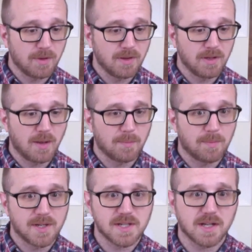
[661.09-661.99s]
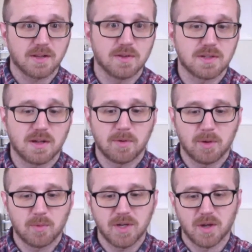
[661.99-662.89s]
it up because I closed all my
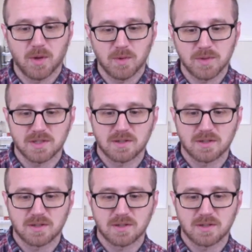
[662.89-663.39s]
windows.